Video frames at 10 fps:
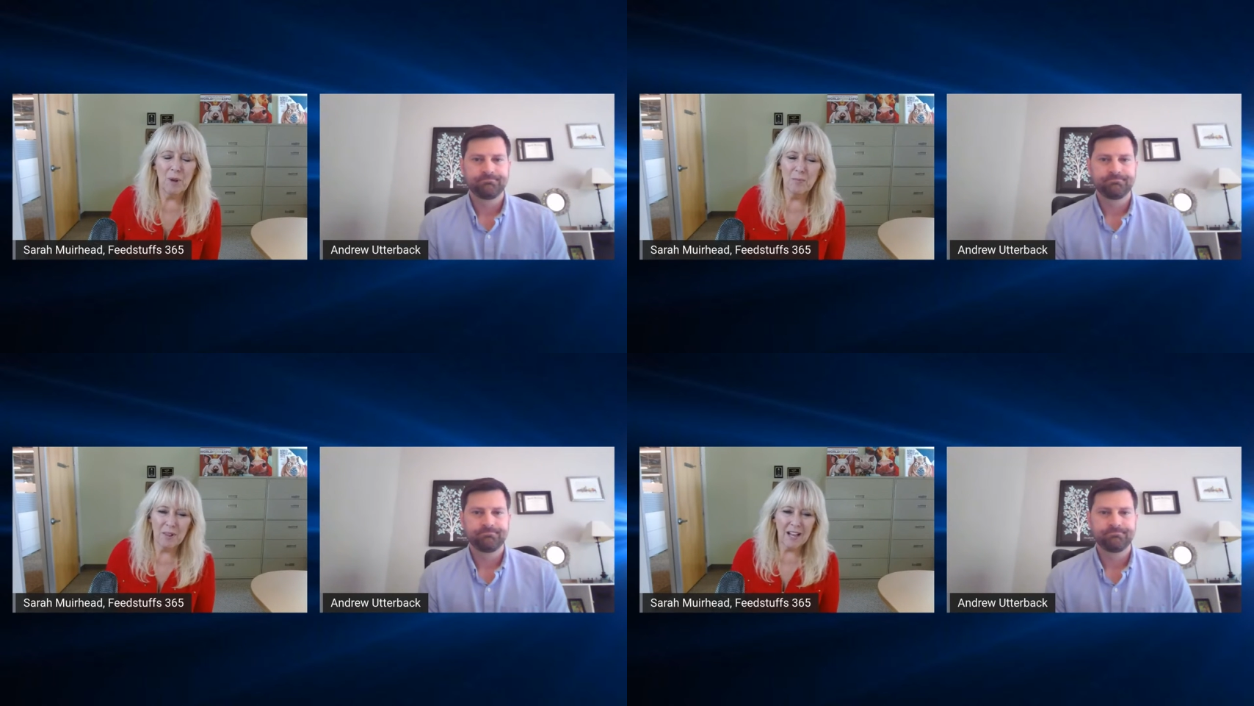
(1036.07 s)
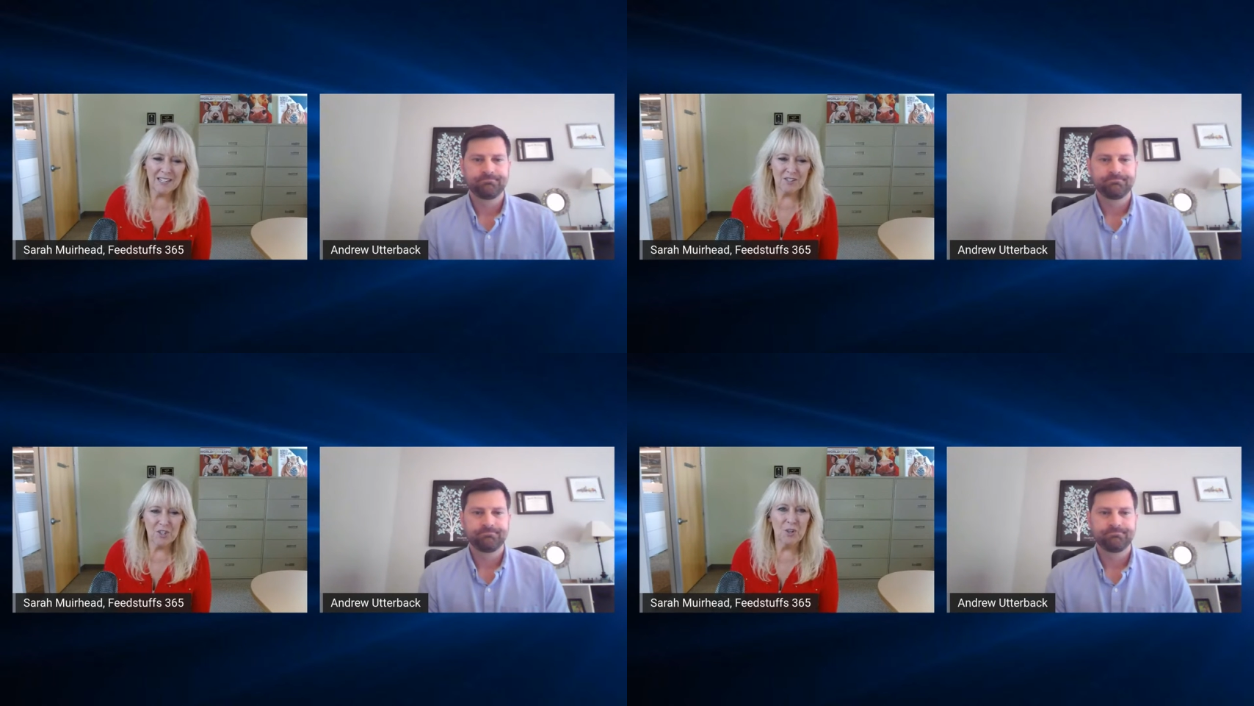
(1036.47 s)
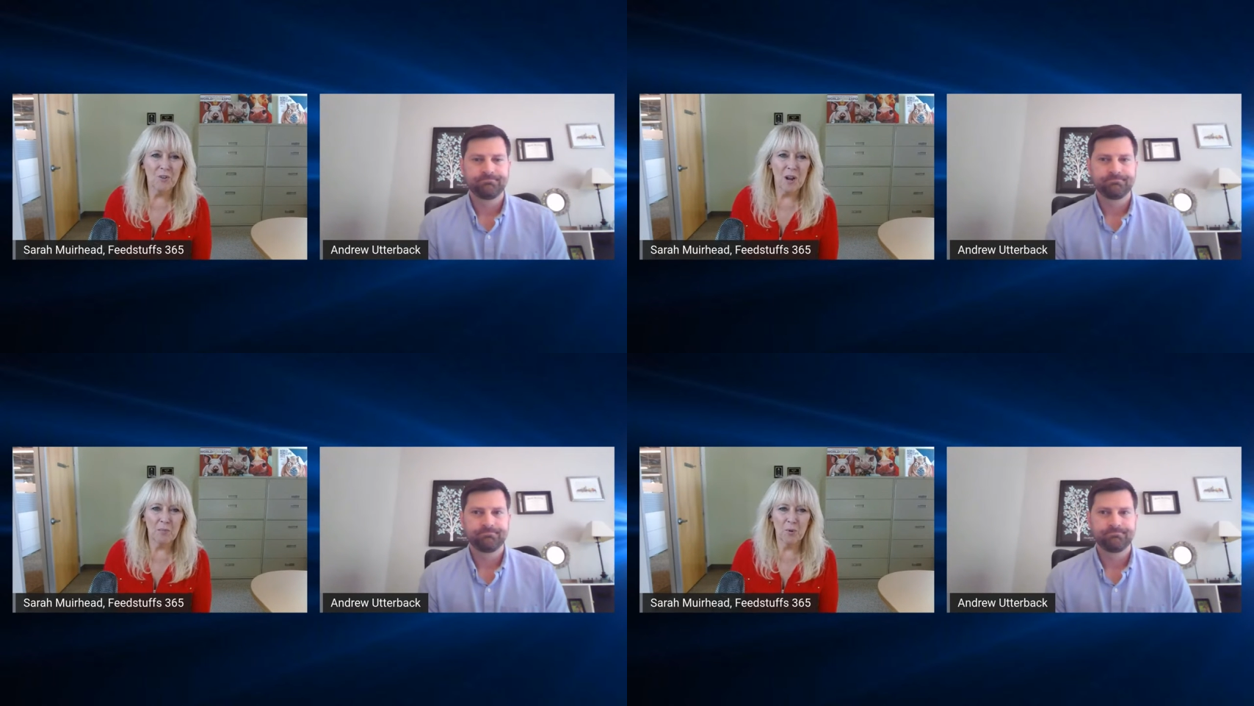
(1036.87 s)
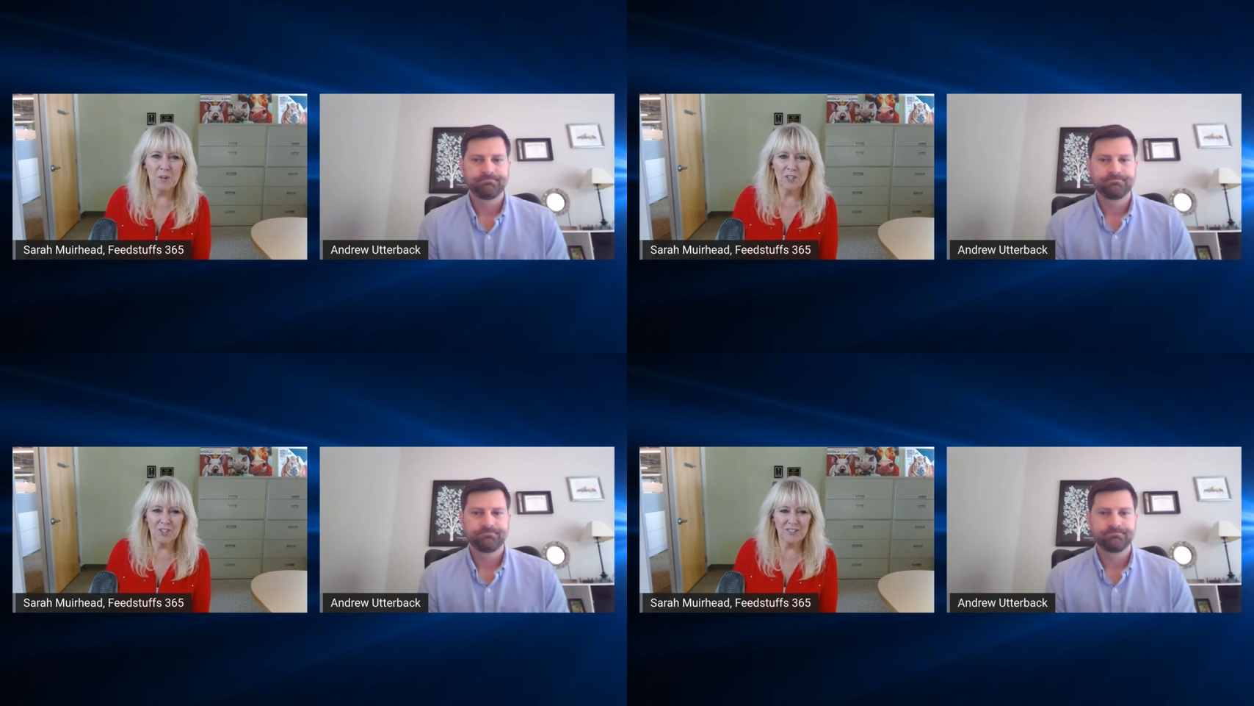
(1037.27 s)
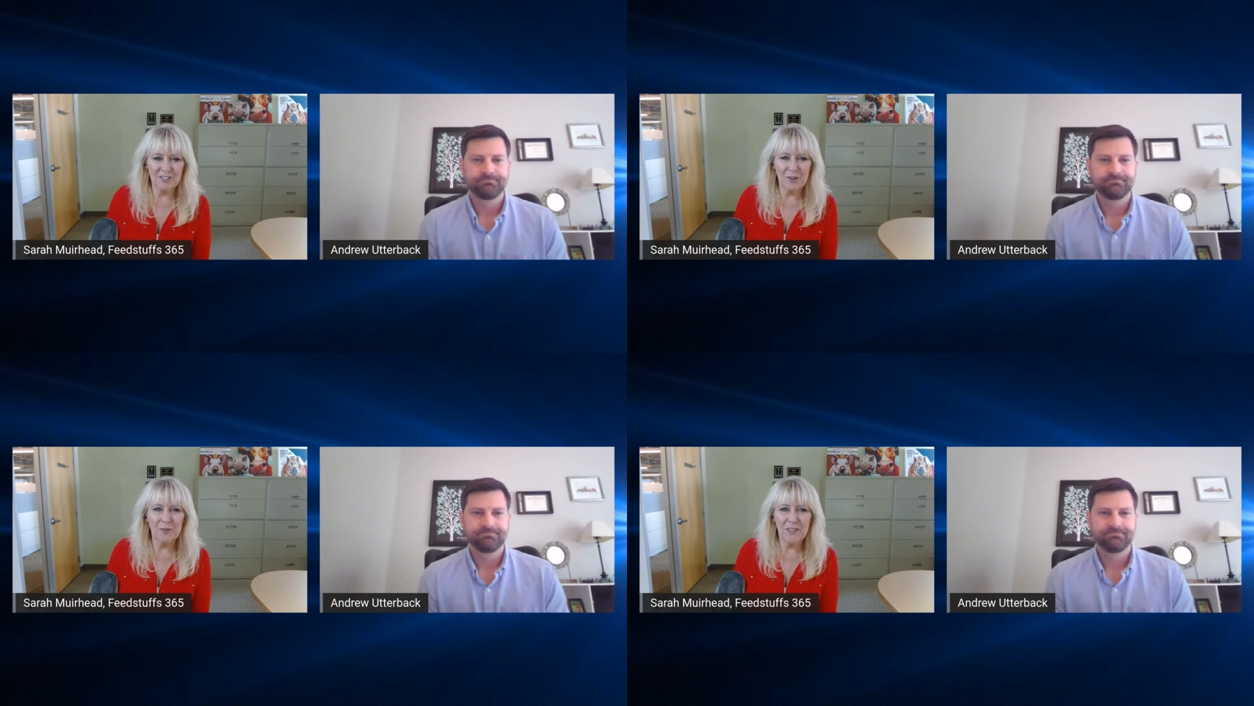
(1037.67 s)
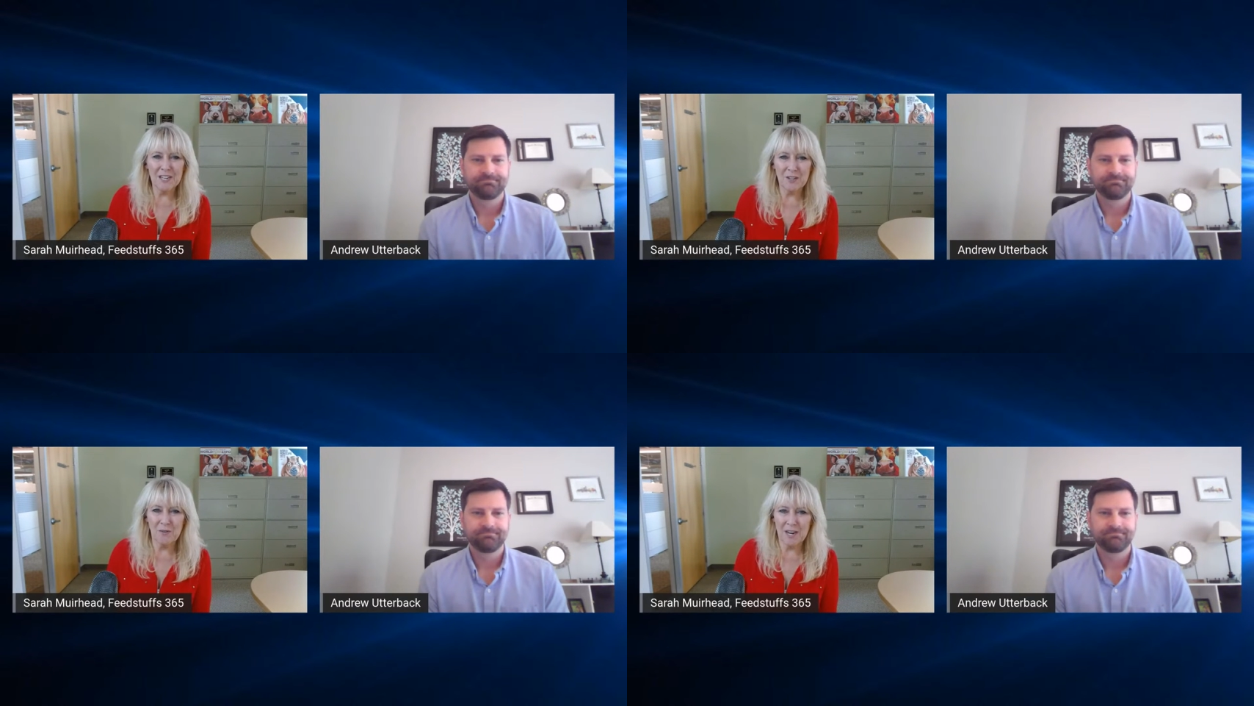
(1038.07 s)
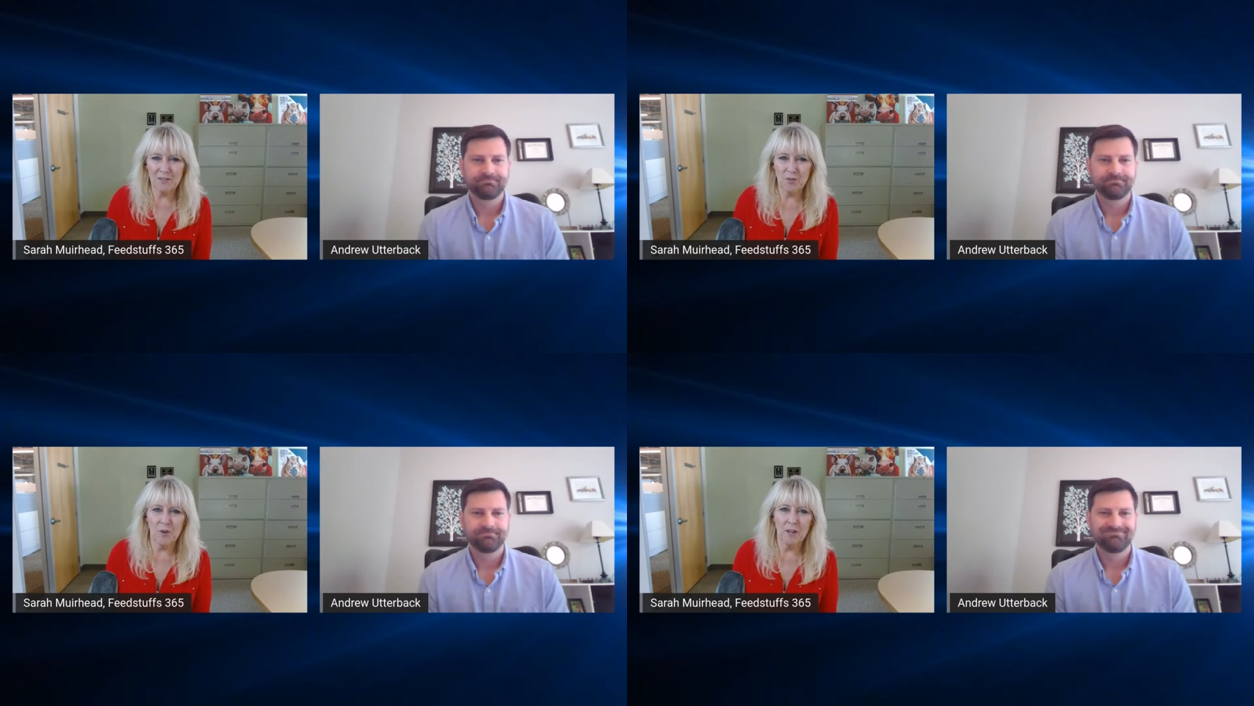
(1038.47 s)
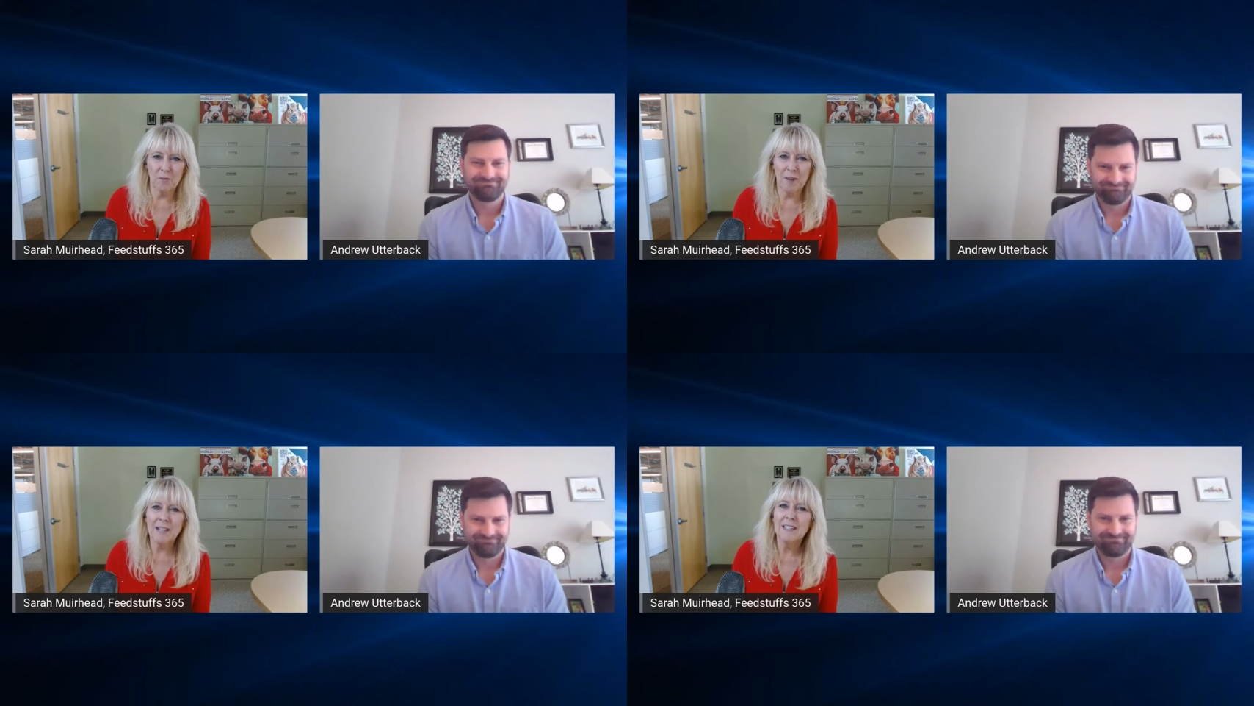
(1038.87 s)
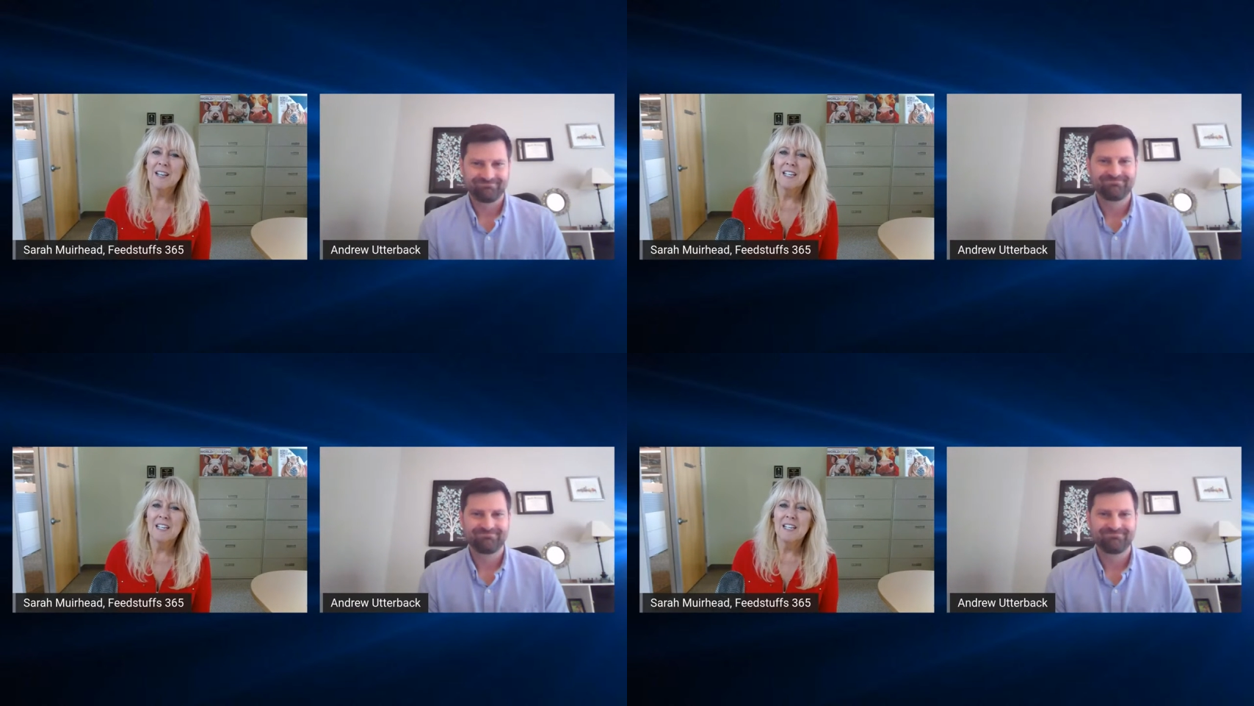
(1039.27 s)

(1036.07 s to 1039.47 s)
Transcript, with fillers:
Speaker 1: apply it to your operations. So thank you, Andrew Utterback,